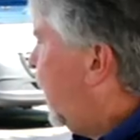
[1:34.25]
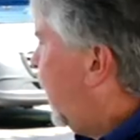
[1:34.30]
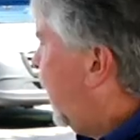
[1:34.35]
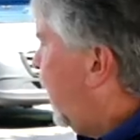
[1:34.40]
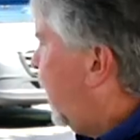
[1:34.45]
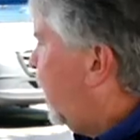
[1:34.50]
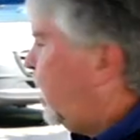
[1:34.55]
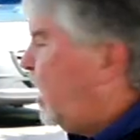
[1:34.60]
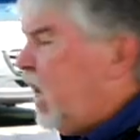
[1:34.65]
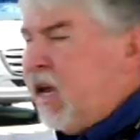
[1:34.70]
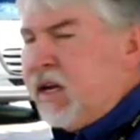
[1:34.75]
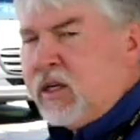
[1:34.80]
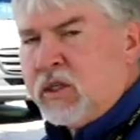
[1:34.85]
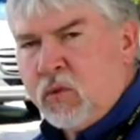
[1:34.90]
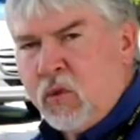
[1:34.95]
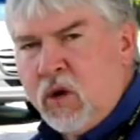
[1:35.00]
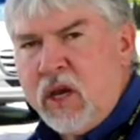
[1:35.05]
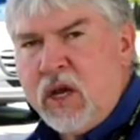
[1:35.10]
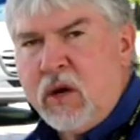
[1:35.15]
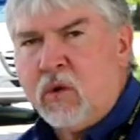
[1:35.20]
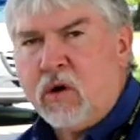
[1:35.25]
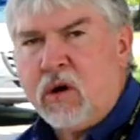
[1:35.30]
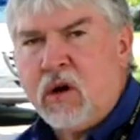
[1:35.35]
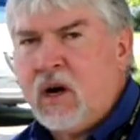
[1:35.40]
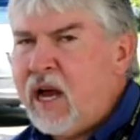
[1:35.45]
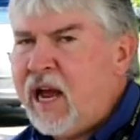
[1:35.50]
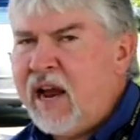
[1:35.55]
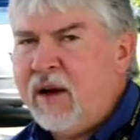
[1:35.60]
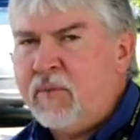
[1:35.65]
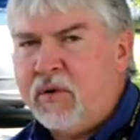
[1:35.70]
And next week we're
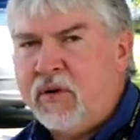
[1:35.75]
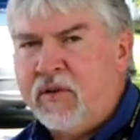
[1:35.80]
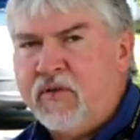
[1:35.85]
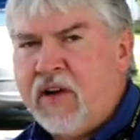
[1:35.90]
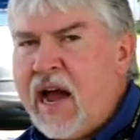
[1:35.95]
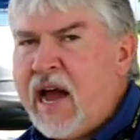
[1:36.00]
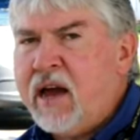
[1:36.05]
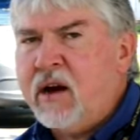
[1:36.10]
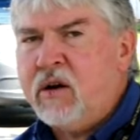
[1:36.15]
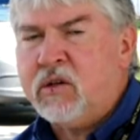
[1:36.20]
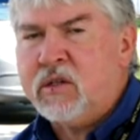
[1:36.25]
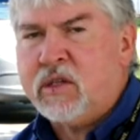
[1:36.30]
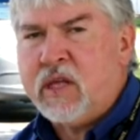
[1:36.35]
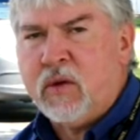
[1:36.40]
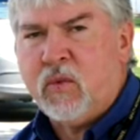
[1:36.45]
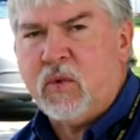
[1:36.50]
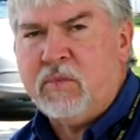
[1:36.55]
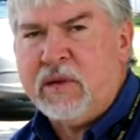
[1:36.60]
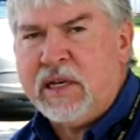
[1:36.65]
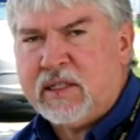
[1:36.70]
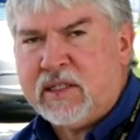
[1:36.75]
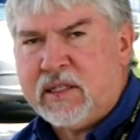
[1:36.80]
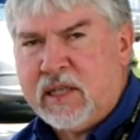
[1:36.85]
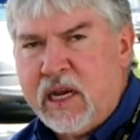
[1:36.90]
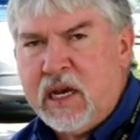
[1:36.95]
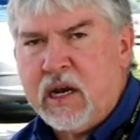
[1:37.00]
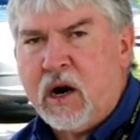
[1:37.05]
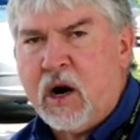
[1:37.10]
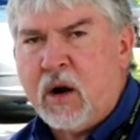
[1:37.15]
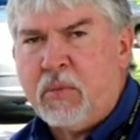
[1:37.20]
going to have providers that will be
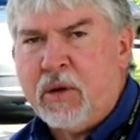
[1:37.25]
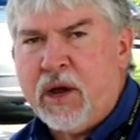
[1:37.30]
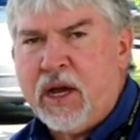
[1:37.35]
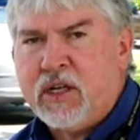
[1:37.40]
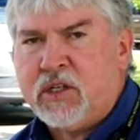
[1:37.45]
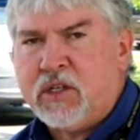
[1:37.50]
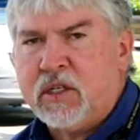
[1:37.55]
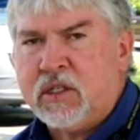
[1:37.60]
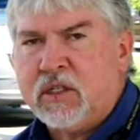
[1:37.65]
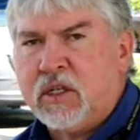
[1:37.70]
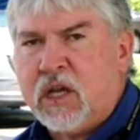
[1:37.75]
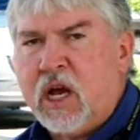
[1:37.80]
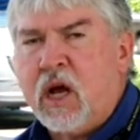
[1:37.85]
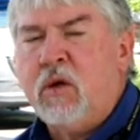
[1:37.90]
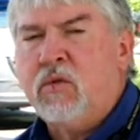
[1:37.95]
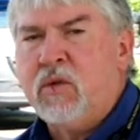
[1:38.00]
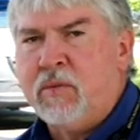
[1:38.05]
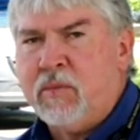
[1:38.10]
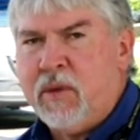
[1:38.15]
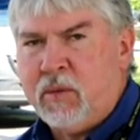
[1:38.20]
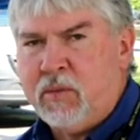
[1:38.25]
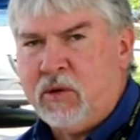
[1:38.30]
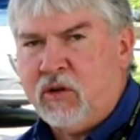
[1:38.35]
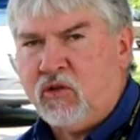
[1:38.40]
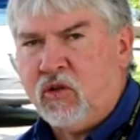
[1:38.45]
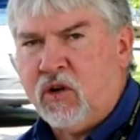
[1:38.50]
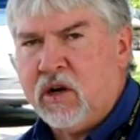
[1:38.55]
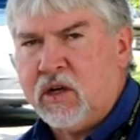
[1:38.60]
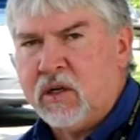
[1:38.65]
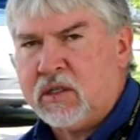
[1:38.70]
seeing our patients on the Moby
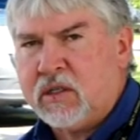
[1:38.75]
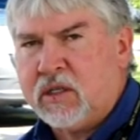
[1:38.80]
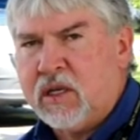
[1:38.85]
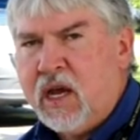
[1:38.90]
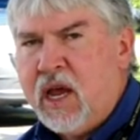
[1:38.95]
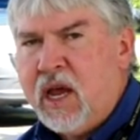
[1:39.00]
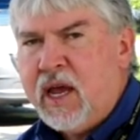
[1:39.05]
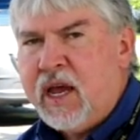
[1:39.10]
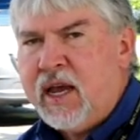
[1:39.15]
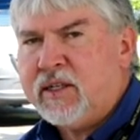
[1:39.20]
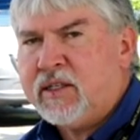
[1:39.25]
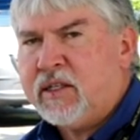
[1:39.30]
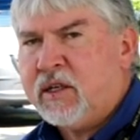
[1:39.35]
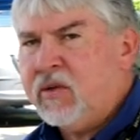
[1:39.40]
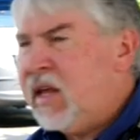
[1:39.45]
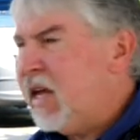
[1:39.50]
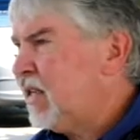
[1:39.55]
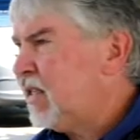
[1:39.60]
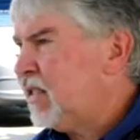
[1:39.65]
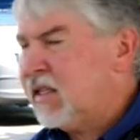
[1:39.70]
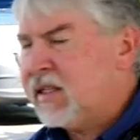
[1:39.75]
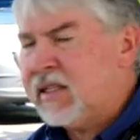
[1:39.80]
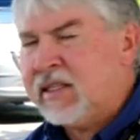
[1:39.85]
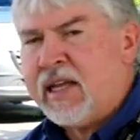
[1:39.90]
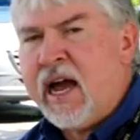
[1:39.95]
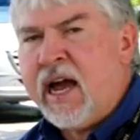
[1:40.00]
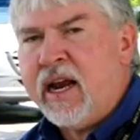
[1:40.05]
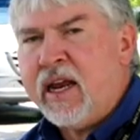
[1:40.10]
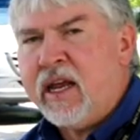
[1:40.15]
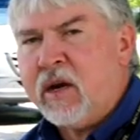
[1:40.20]
trucks, and so that's
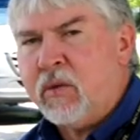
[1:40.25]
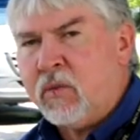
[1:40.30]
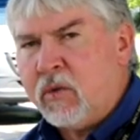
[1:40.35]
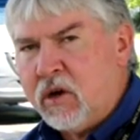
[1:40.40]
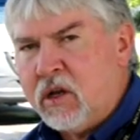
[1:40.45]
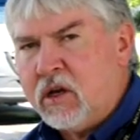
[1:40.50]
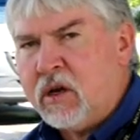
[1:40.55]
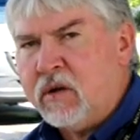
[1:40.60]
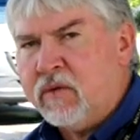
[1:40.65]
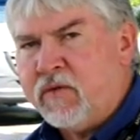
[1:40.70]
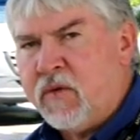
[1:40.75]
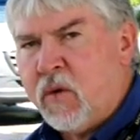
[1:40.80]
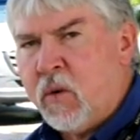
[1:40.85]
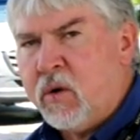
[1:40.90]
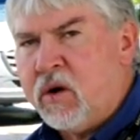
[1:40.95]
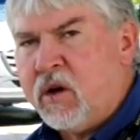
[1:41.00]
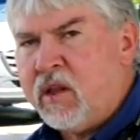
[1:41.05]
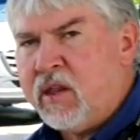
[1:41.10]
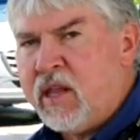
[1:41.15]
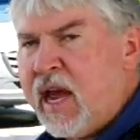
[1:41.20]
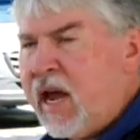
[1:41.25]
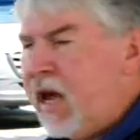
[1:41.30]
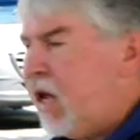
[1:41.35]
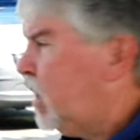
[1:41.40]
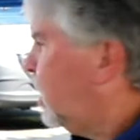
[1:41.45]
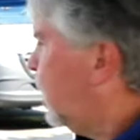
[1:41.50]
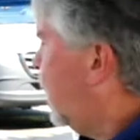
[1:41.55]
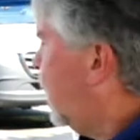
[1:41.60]
exciting and we're looking forward to that.